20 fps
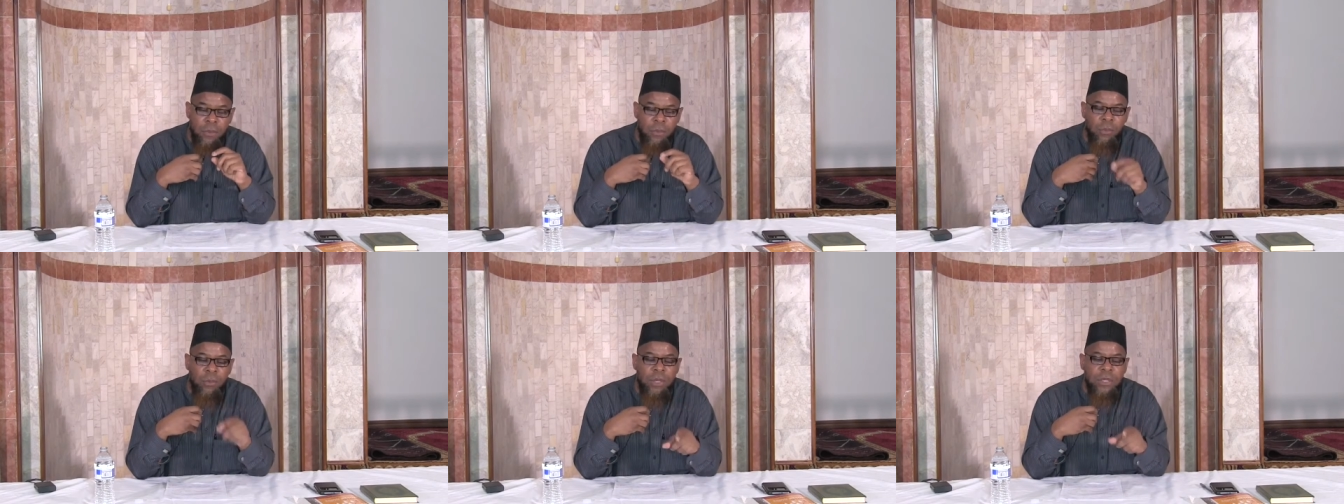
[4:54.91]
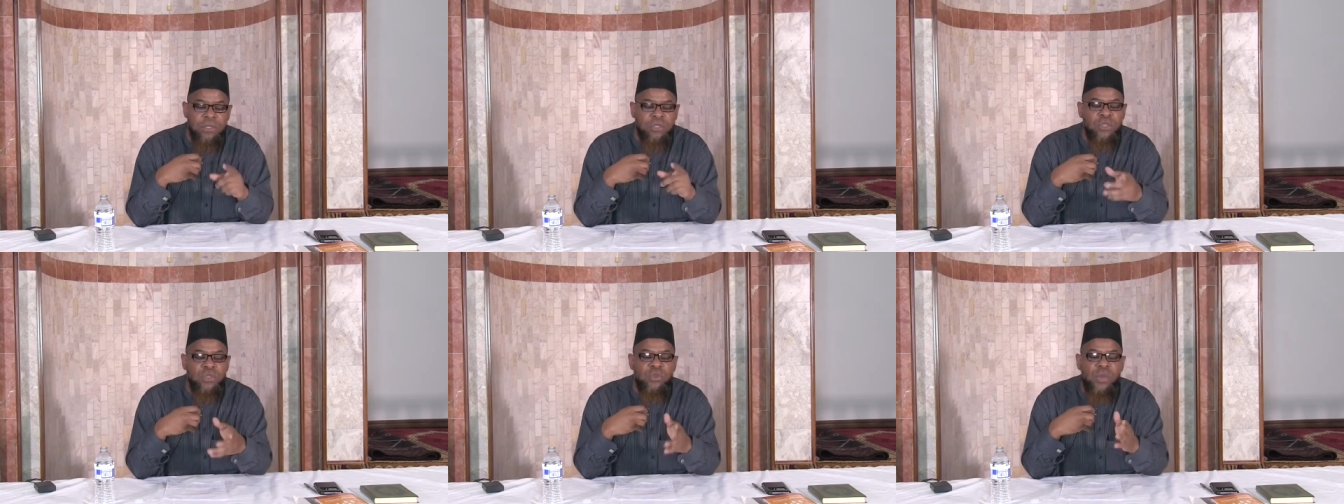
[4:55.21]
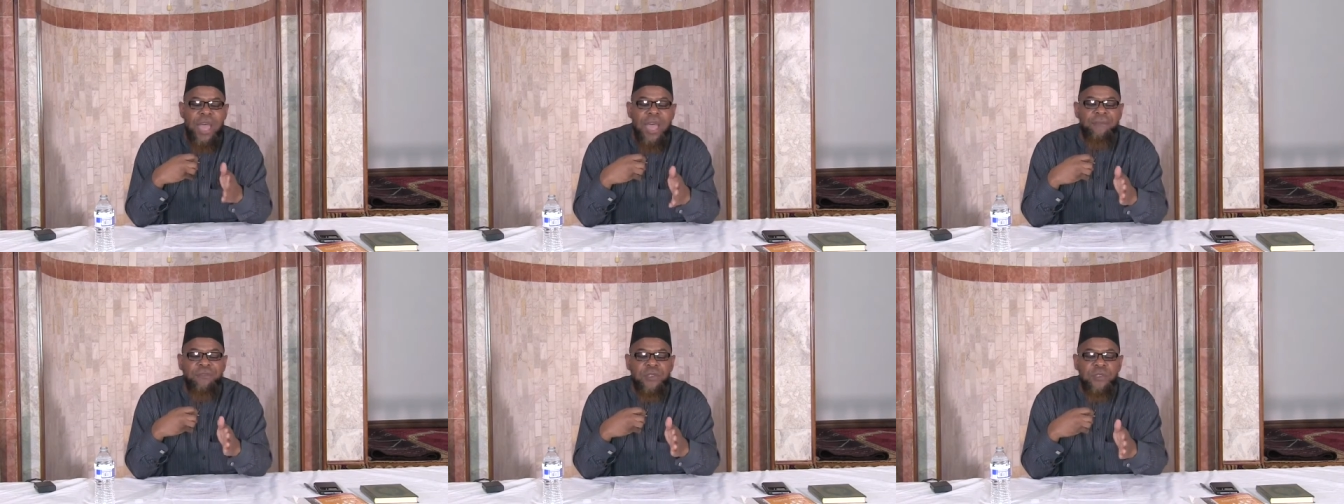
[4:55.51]
What do
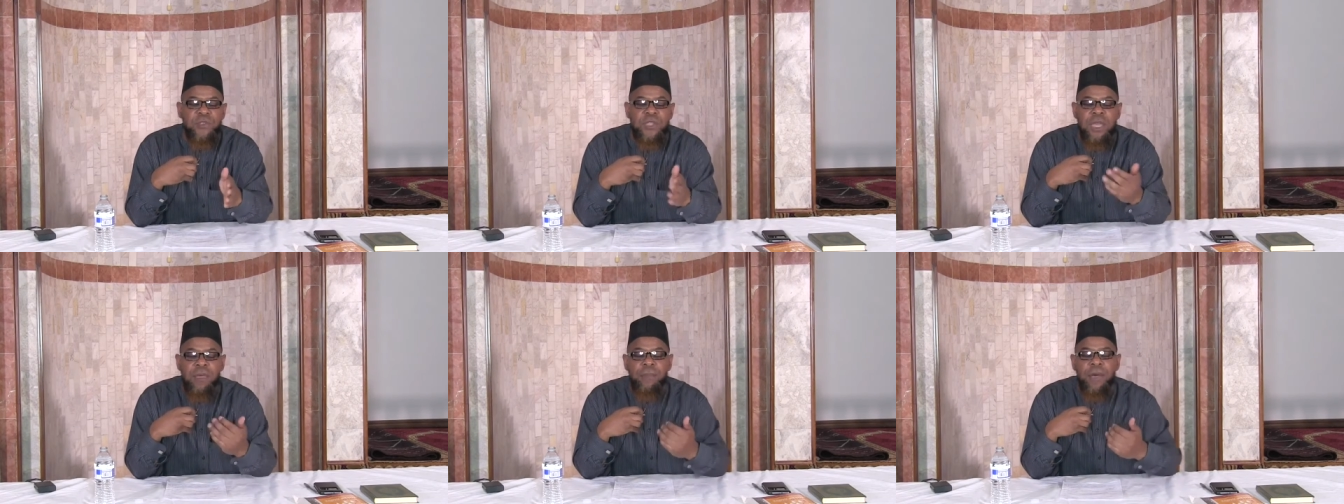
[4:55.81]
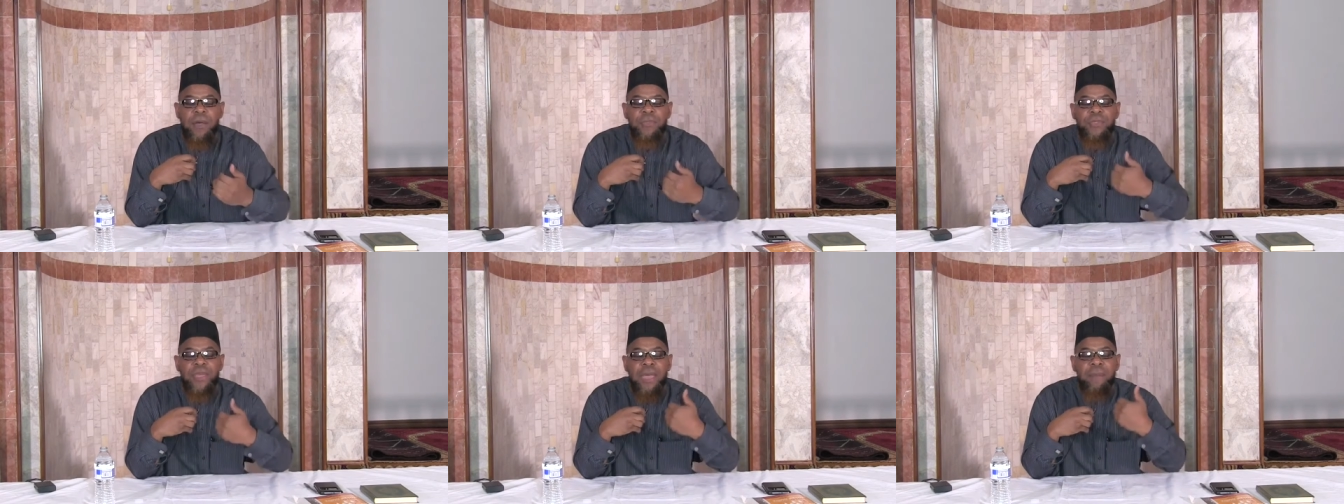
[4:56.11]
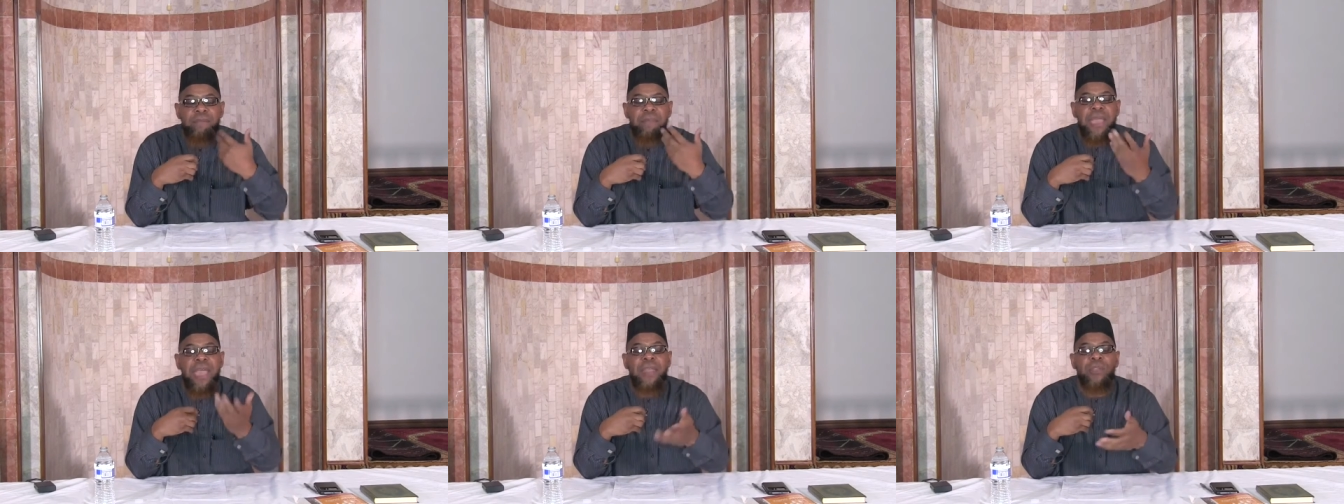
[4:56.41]
you have to say about
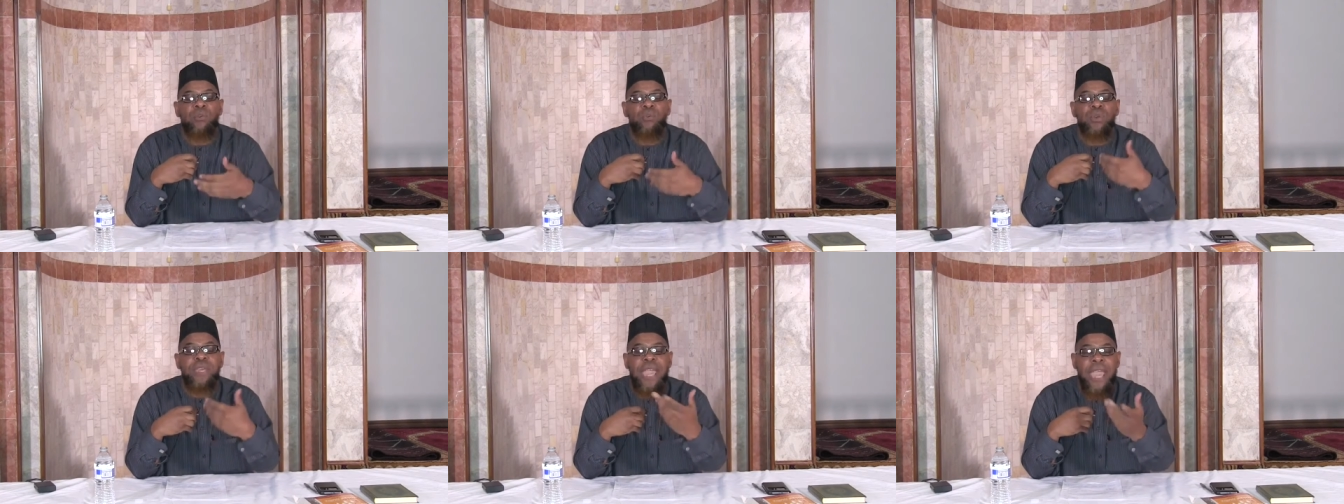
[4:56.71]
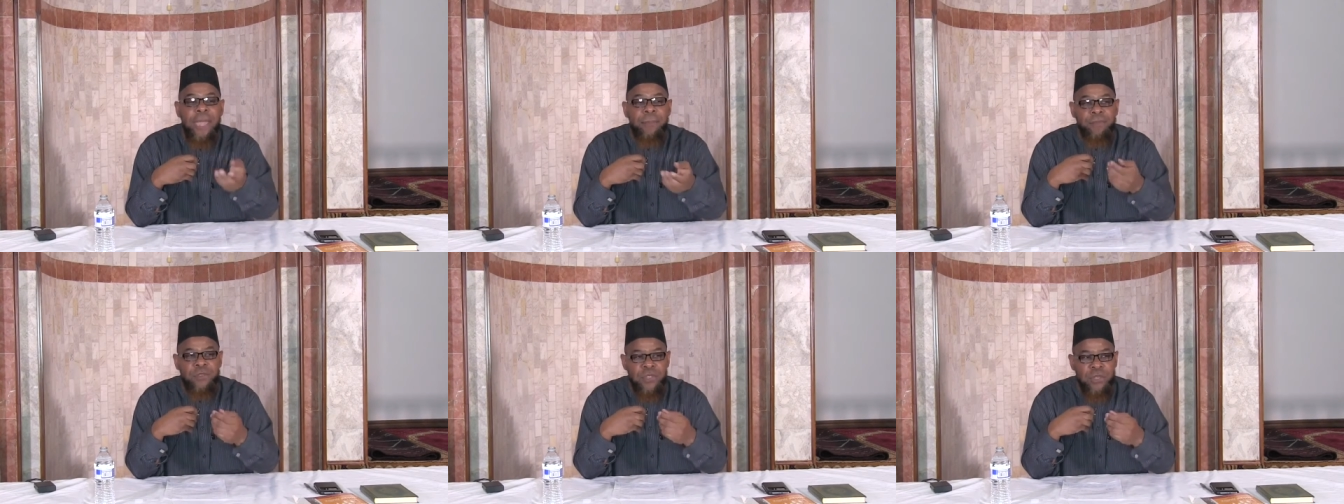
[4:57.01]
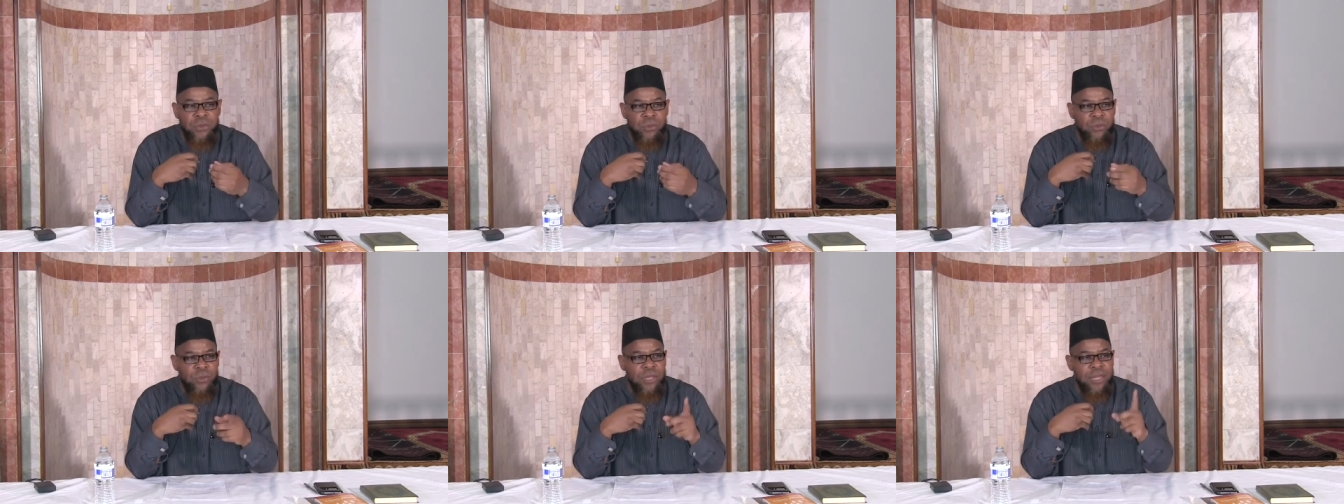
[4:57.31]
that man who came
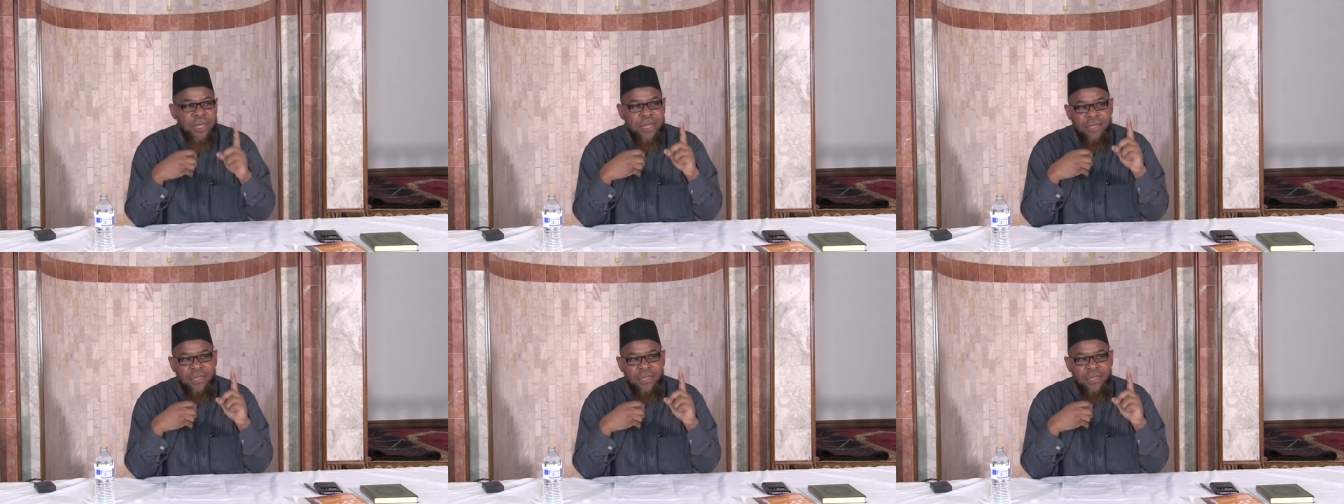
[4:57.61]
to you?